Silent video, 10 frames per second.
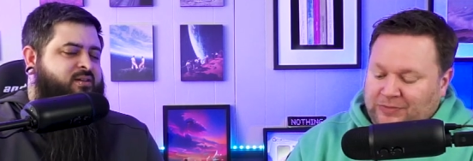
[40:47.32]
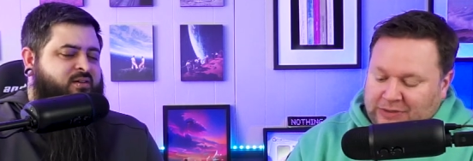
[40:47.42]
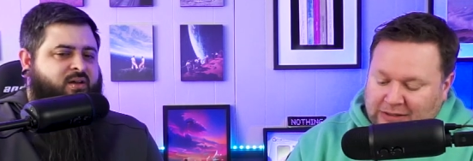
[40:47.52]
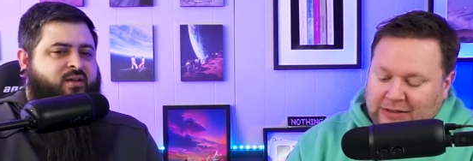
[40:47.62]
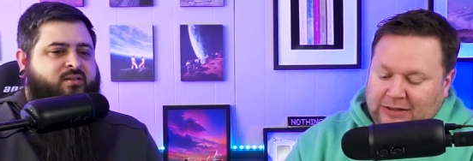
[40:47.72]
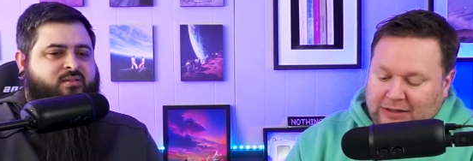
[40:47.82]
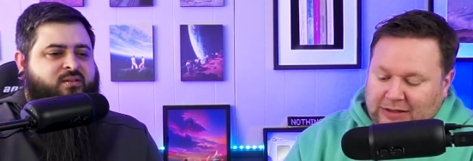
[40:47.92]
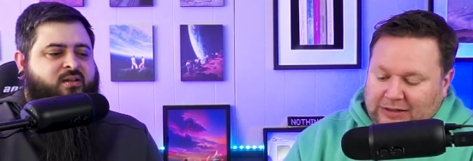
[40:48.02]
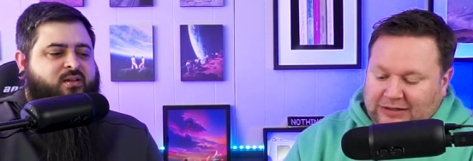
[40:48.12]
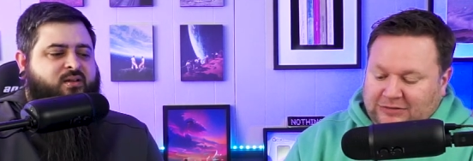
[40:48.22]
Speaker 1: okay.
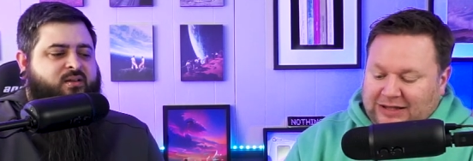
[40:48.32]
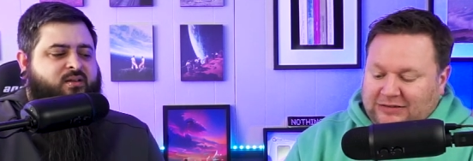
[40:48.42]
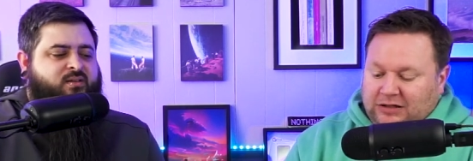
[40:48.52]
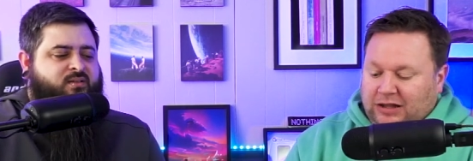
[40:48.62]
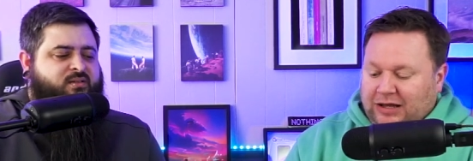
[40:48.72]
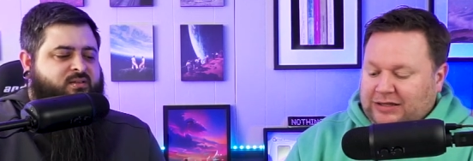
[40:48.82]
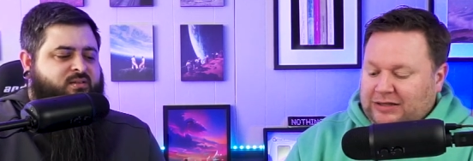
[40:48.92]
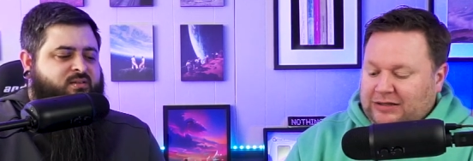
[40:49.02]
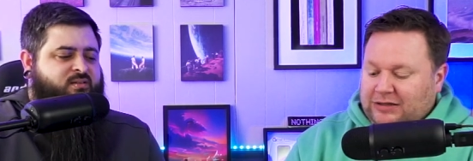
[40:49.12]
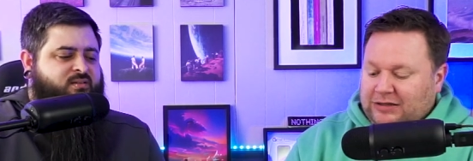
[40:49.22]
Speaker 2: Yeah. So that's
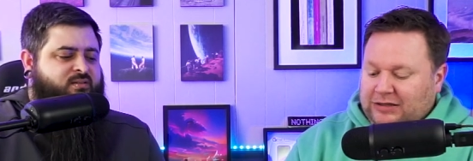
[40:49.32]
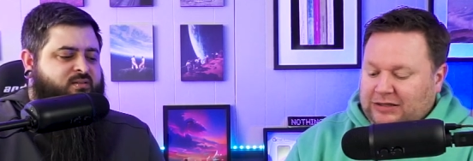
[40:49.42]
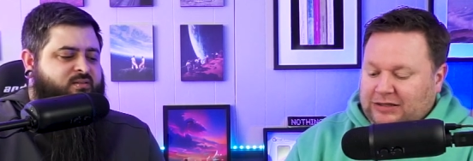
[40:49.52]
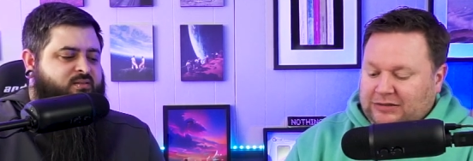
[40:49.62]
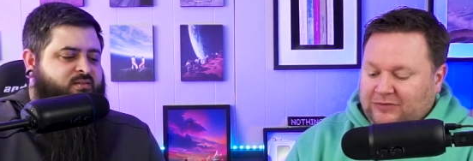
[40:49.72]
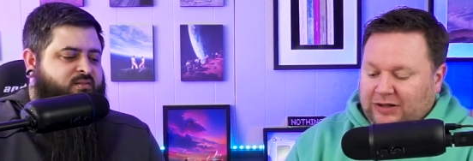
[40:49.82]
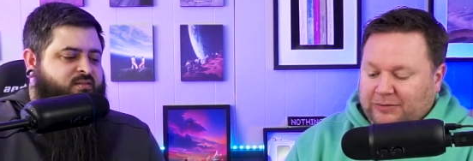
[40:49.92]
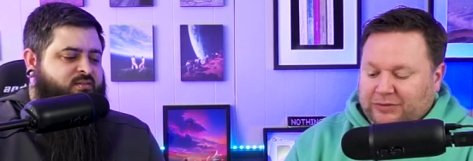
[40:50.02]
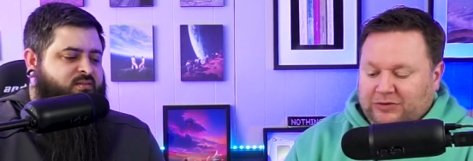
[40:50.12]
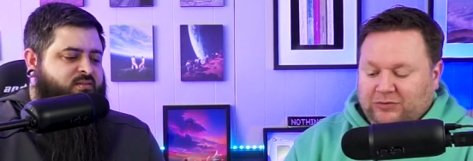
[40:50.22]
Klocki. The
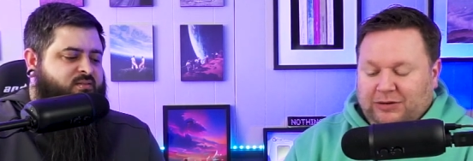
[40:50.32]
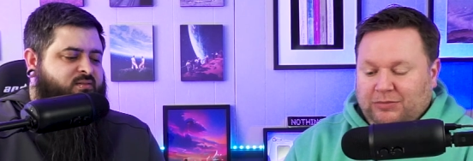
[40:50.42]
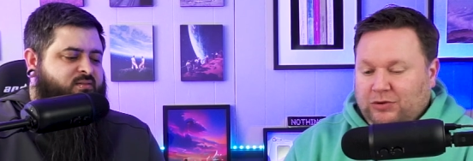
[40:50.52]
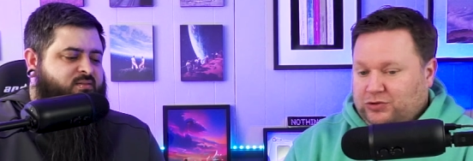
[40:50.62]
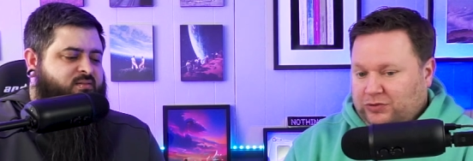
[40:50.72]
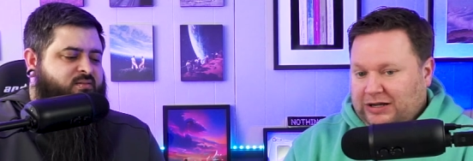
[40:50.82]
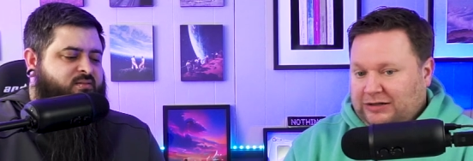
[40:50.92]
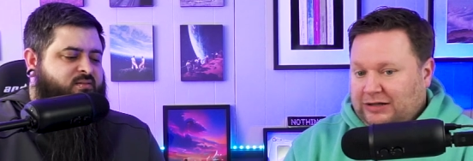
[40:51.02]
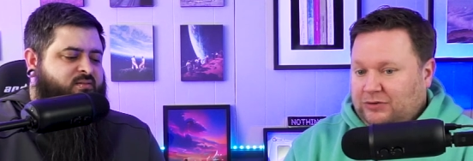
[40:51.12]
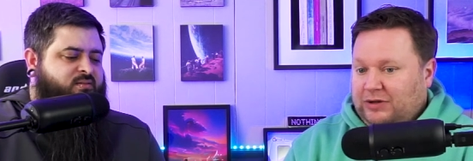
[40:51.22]
developer is Rainbow
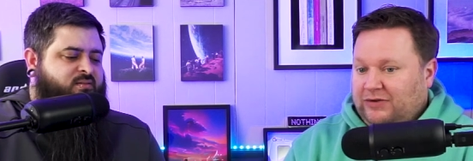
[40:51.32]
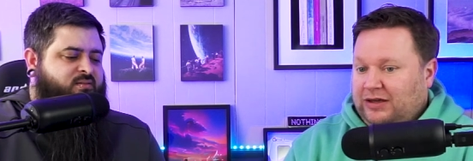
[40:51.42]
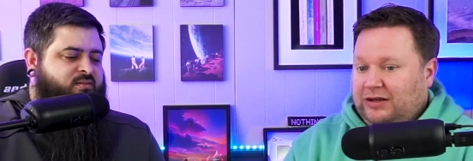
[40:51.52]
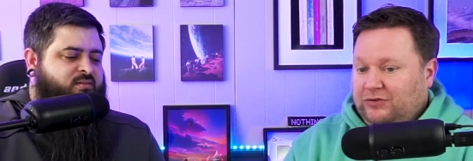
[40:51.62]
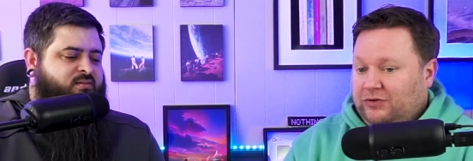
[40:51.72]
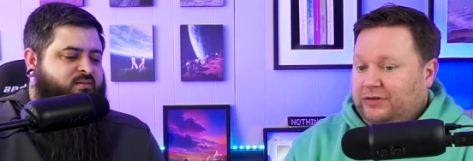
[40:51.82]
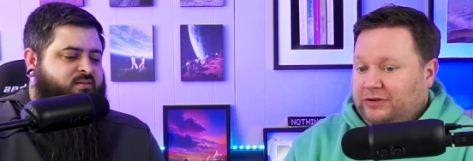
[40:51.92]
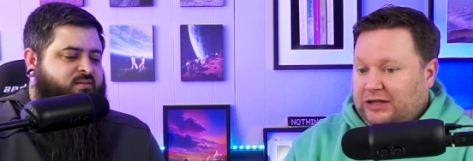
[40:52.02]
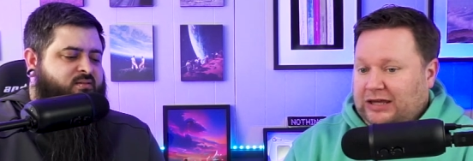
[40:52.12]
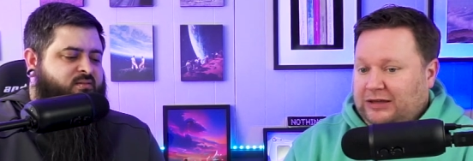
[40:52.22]
Train. They do have a handful of
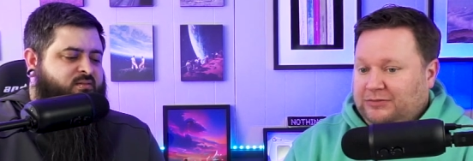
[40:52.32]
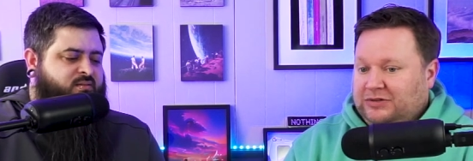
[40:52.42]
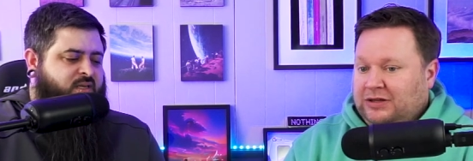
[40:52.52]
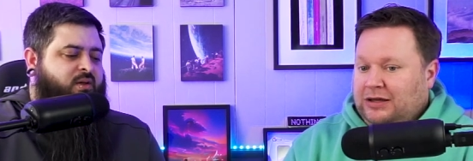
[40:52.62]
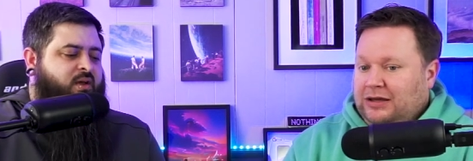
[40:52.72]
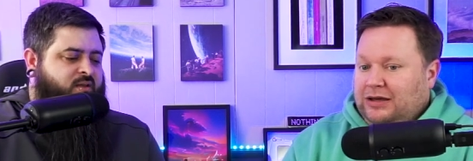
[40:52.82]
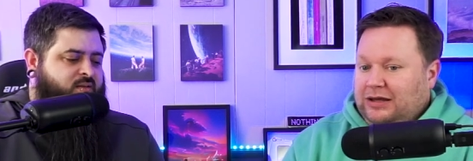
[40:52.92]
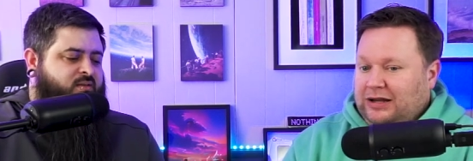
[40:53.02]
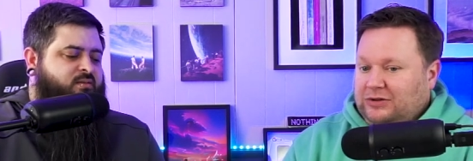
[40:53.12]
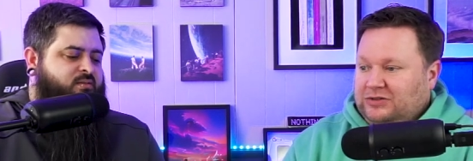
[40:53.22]
other games.
Speaker 1: Okay.
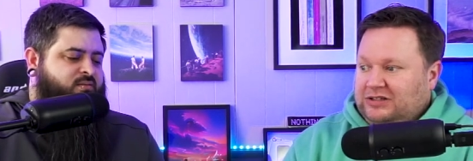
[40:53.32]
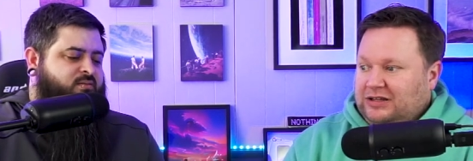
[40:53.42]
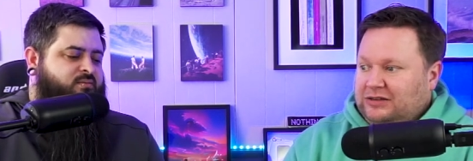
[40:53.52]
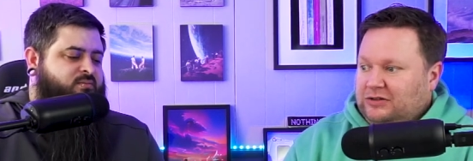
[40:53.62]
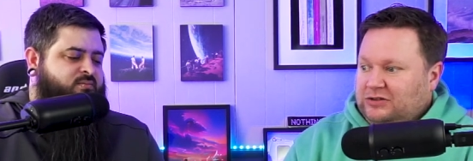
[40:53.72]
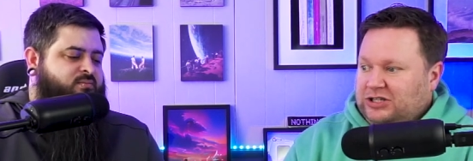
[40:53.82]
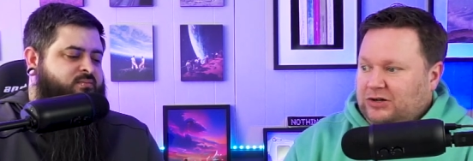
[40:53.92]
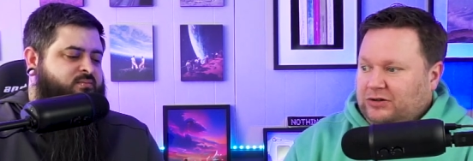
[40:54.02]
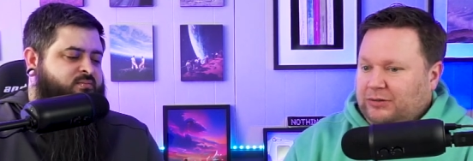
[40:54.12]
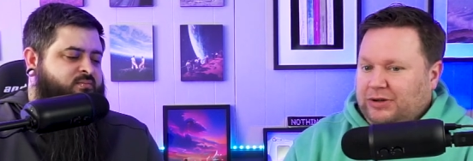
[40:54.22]
Speaker 2: And I do see that they're
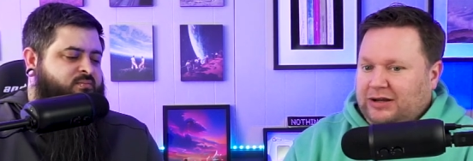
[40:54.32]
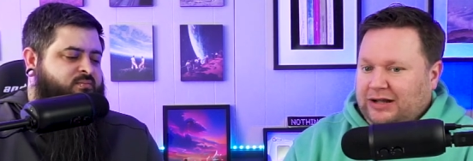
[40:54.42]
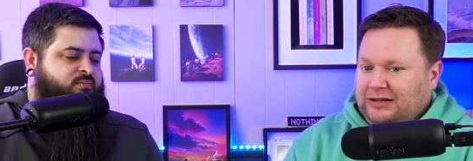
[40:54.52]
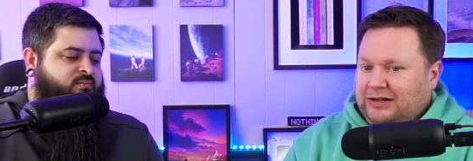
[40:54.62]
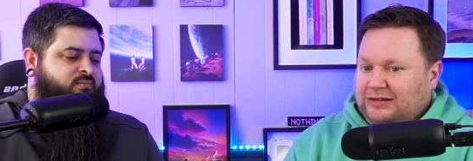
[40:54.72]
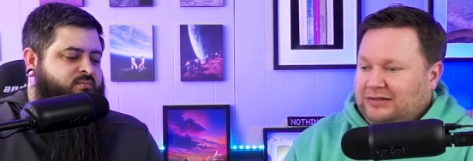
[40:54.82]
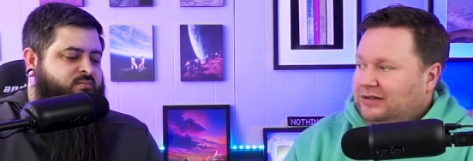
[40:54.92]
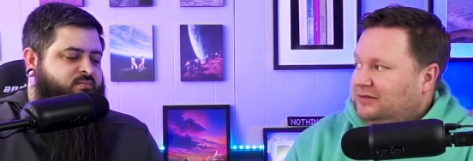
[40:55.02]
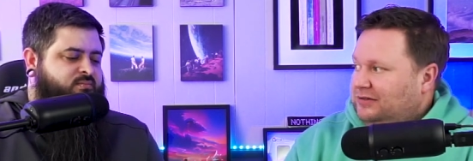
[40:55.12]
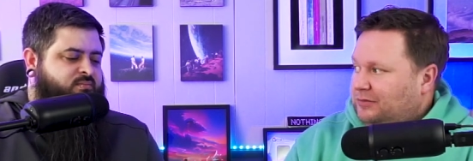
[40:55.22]
generally about ninety-nine
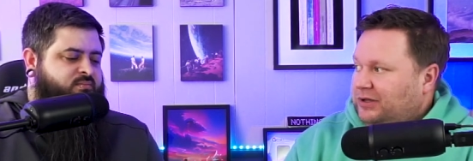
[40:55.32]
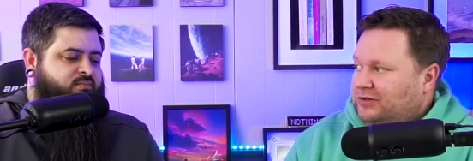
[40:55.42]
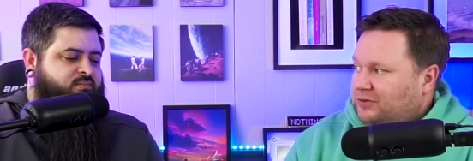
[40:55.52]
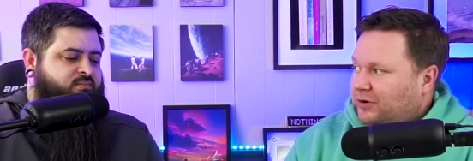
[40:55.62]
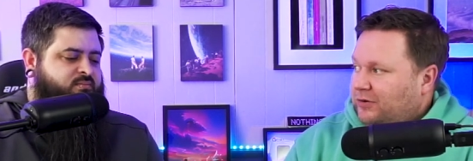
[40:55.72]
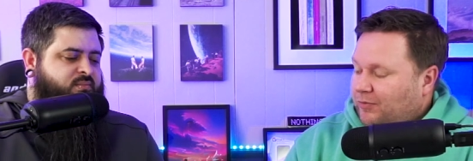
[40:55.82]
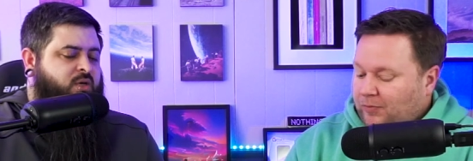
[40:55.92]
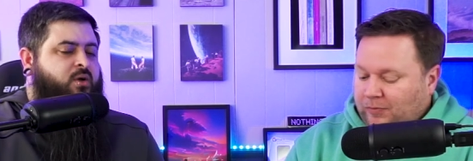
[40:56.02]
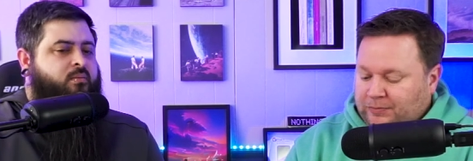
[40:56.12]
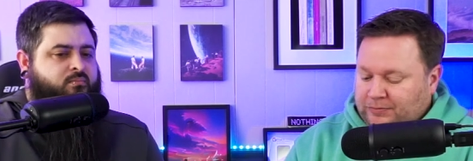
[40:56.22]
cents in the Play Store.
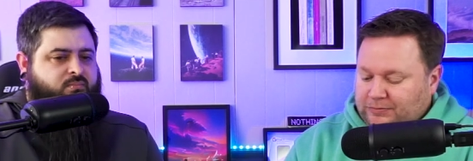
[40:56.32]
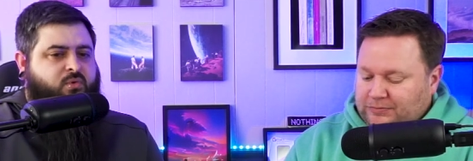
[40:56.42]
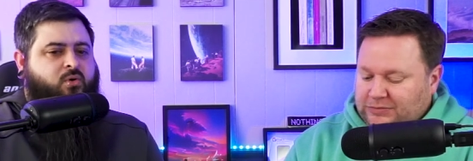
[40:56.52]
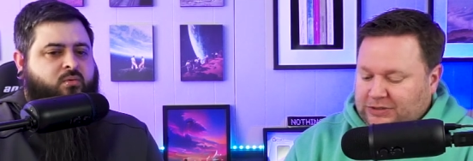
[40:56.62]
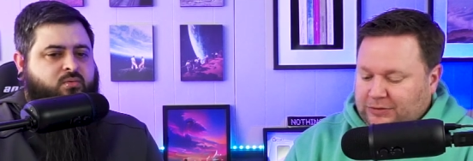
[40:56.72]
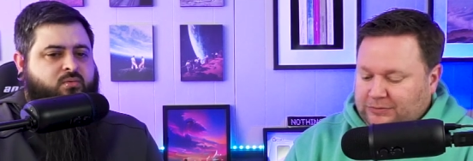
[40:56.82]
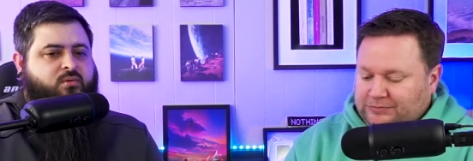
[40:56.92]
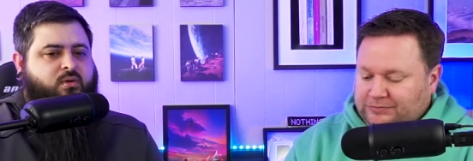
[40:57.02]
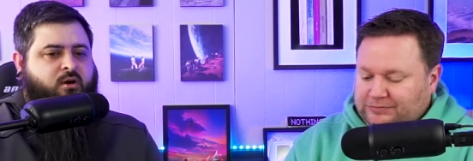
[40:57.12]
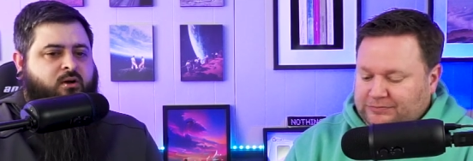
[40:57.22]
Speaker 1: Okay. Cool. So,
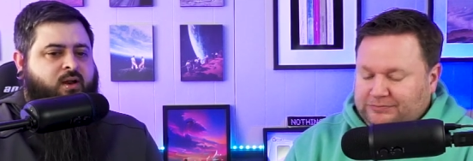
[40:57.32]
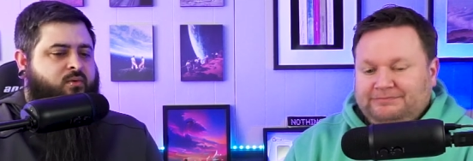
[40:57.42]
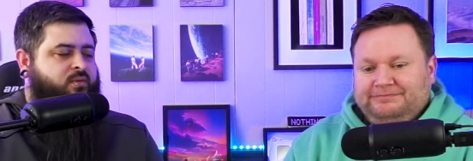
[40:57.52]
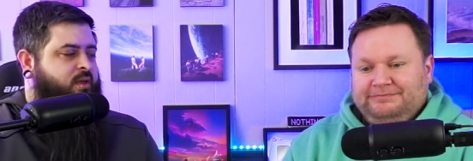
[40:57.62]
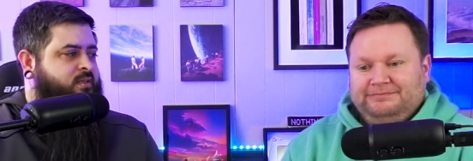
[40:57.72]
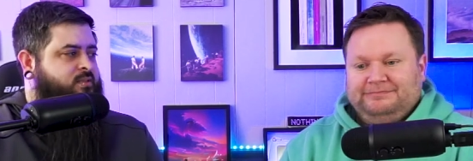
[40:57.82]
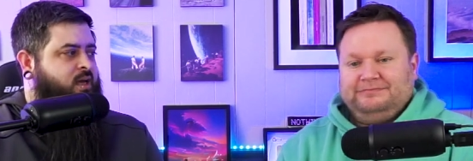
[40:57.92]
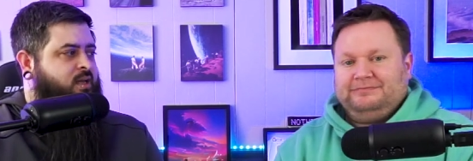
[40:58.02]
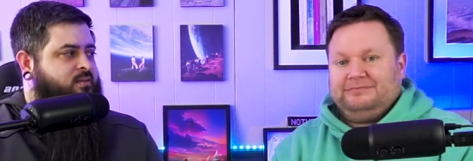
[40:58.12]
Speaker 2: all right.
Speaker 1: Well, thanks, Scott.